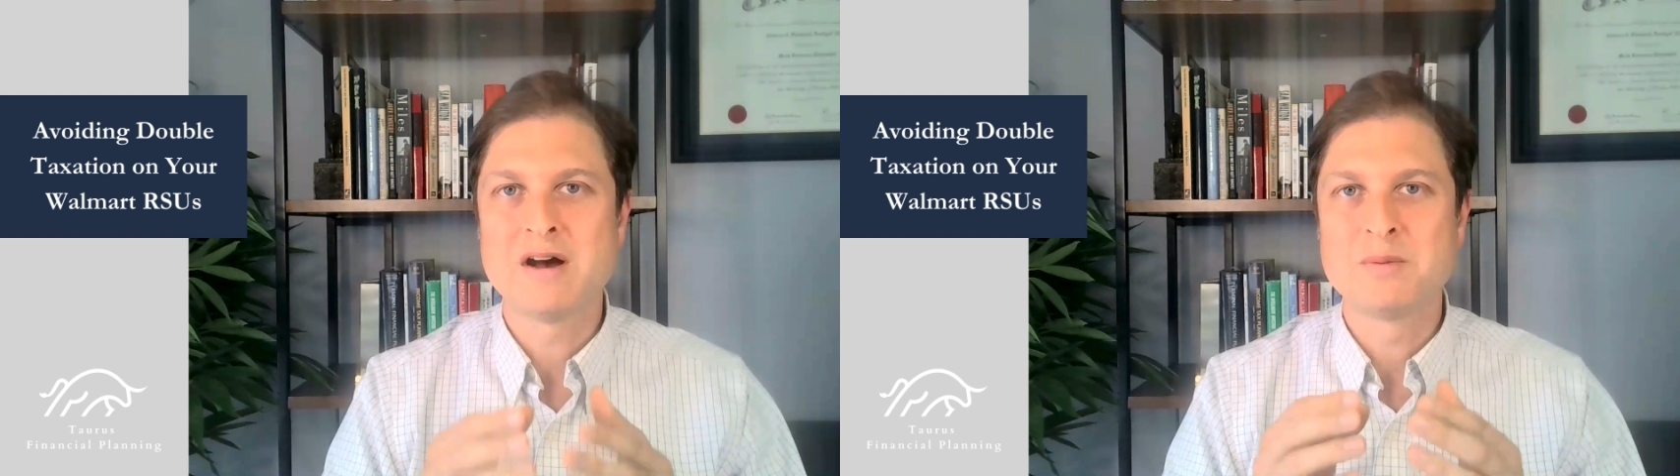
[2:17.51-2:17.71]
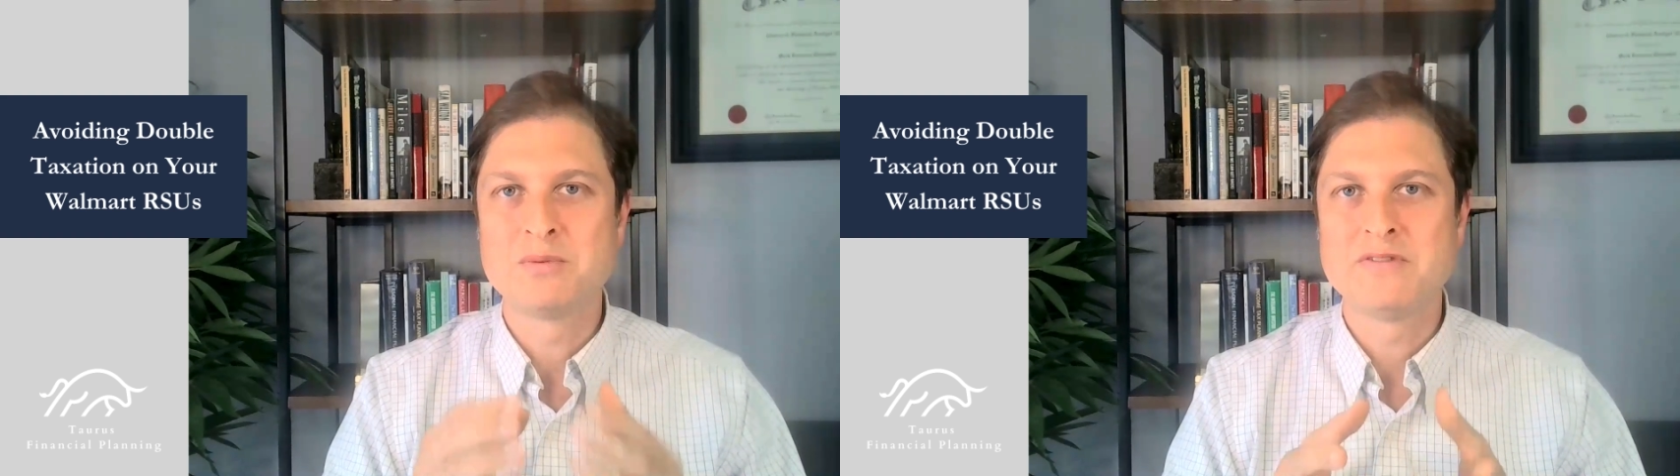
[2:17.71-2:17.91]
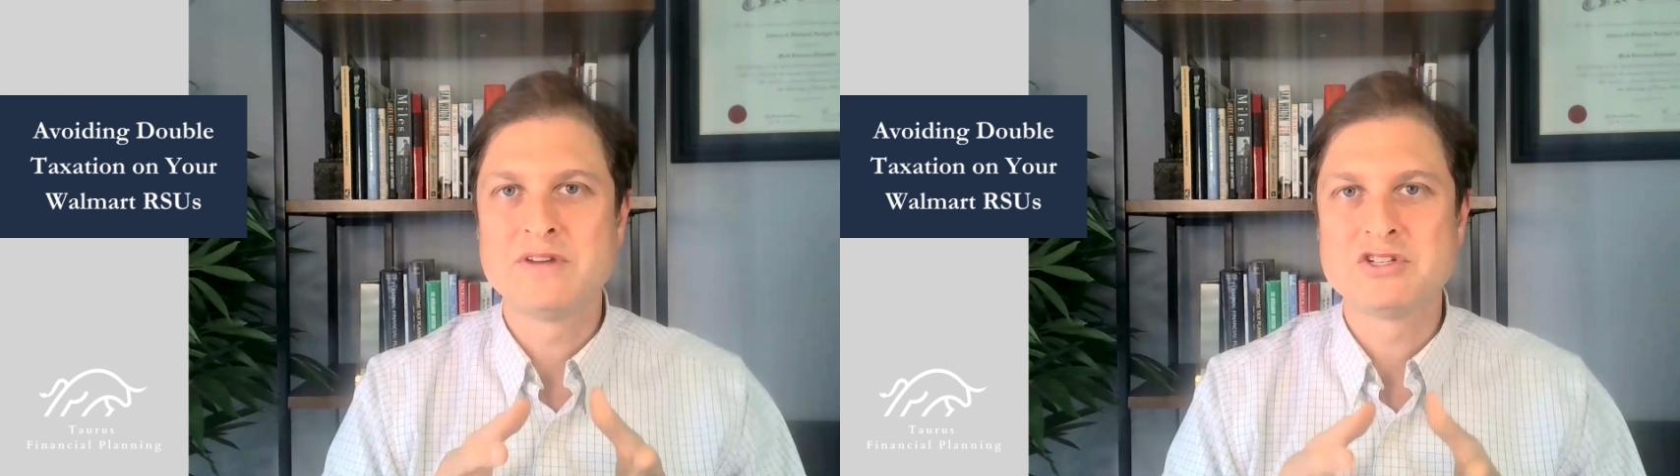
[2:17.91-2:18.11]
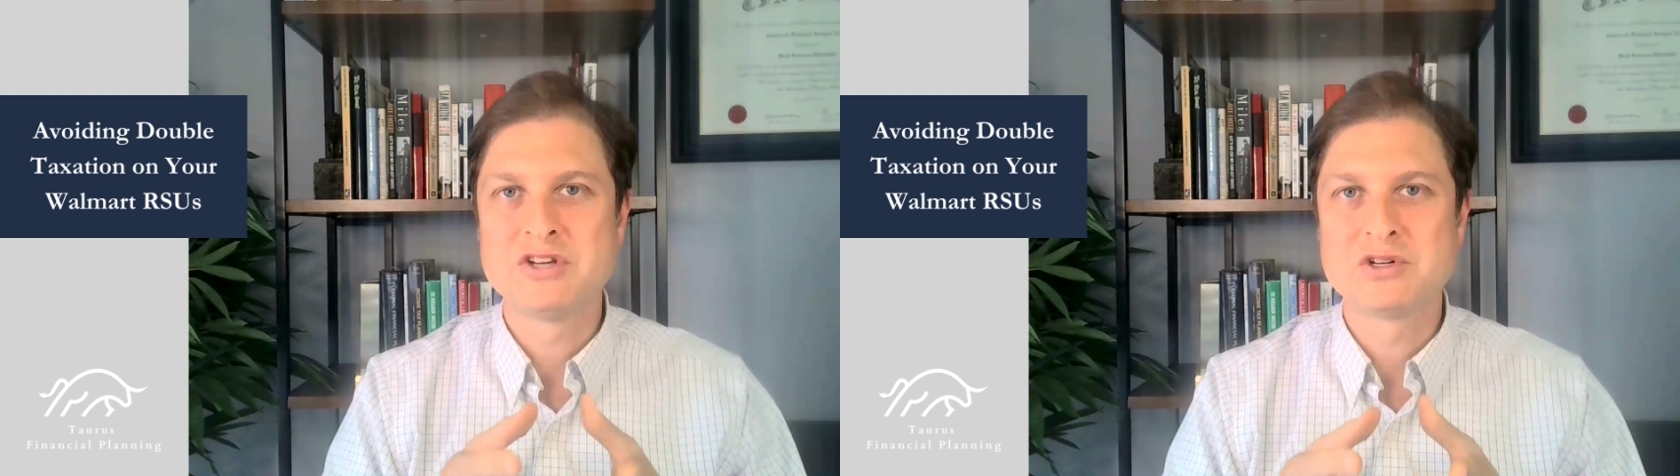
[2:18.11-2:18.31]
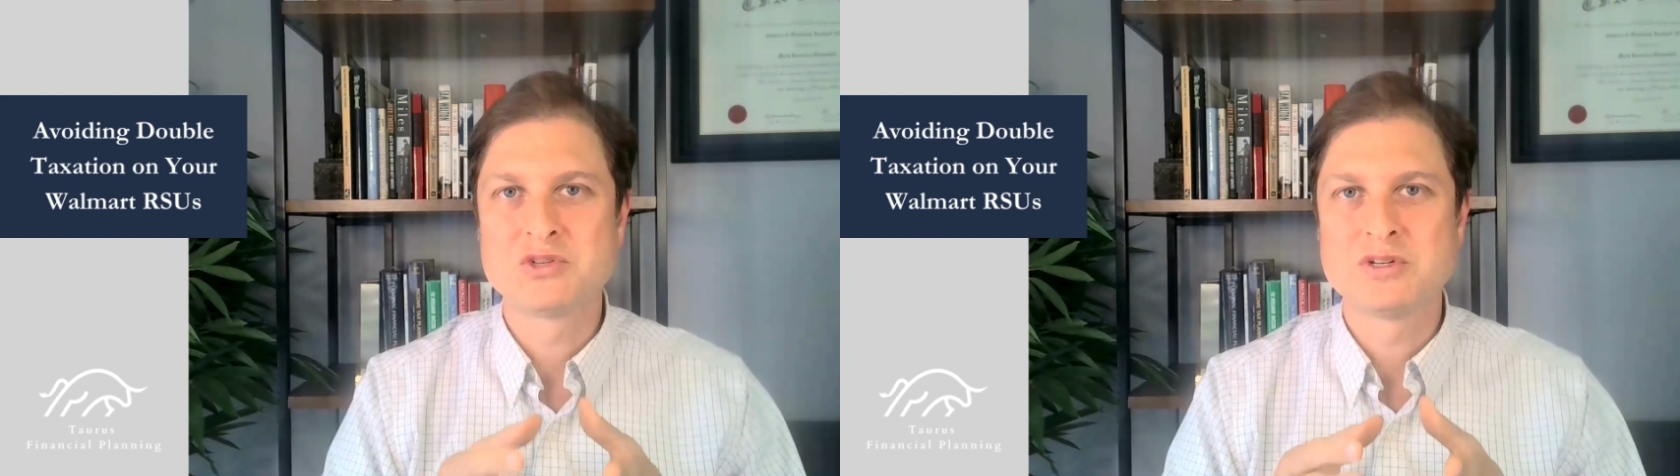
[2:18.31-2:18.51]
on a previous
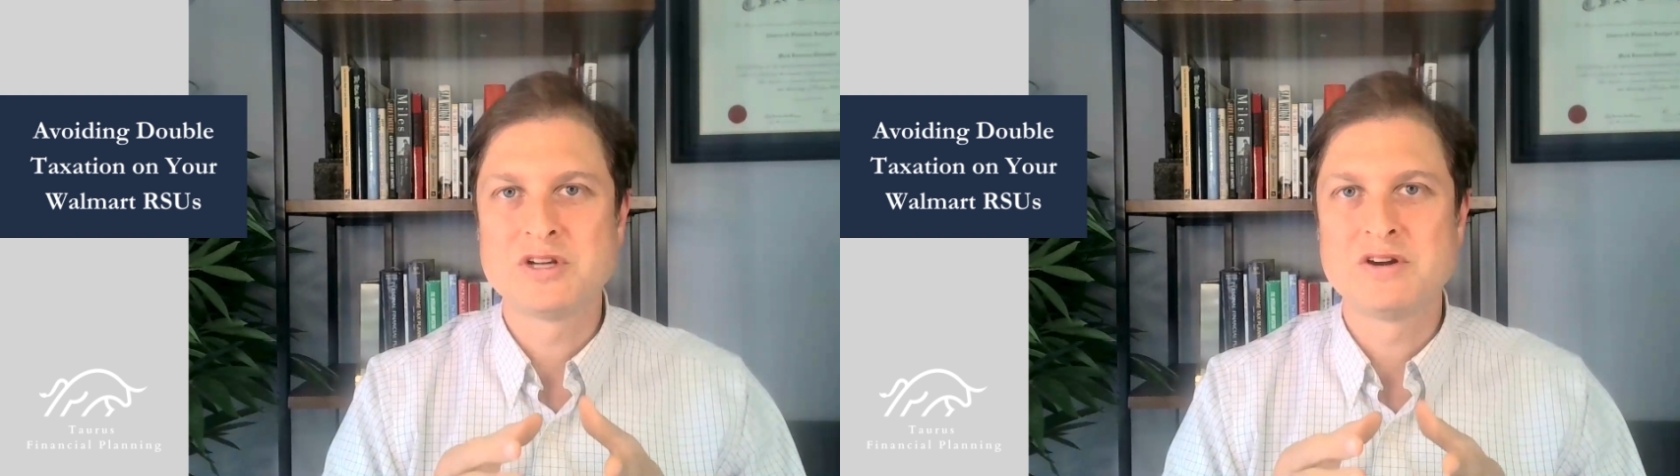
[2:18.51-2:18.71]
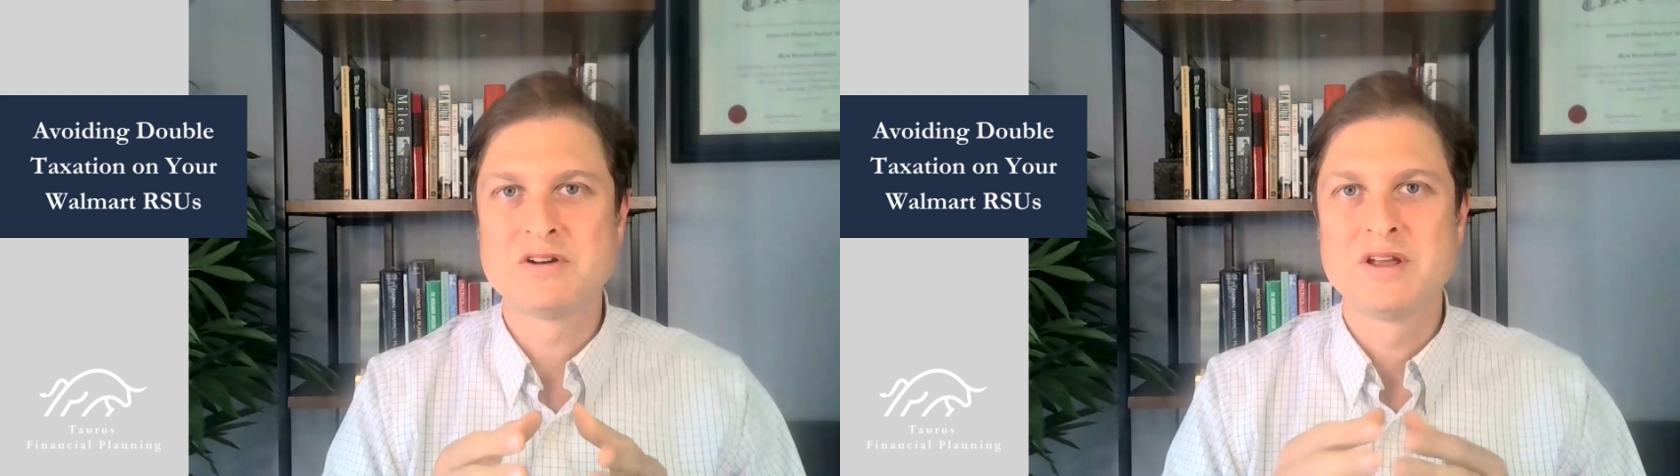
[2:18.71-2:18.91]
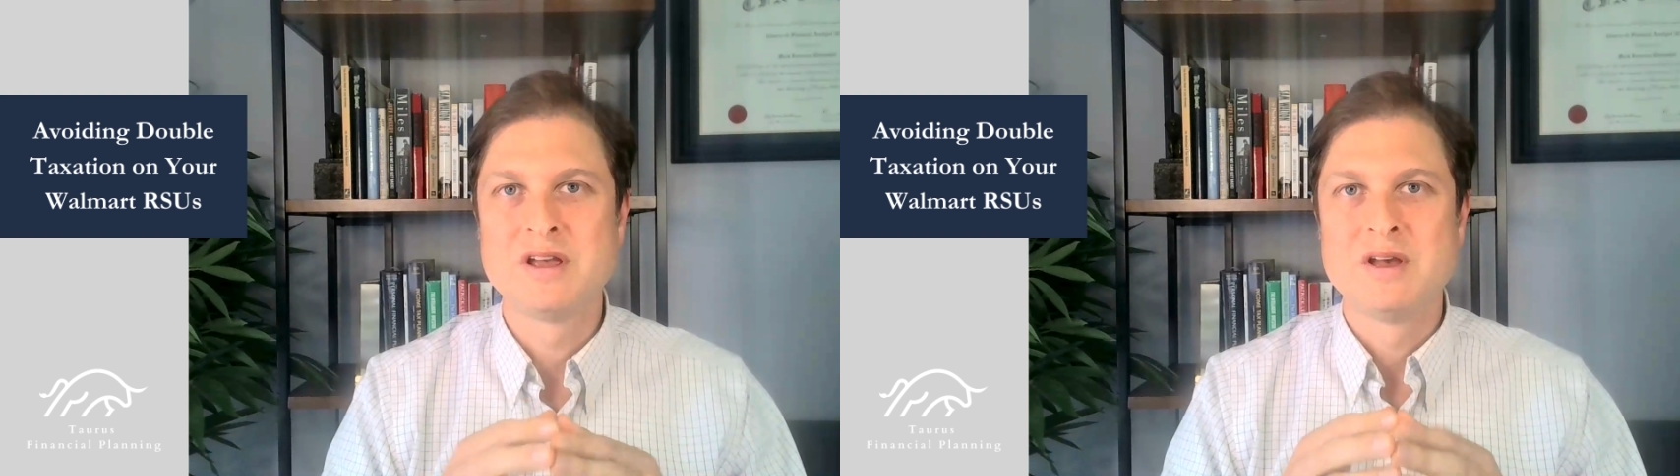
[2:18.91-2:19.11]
year's return.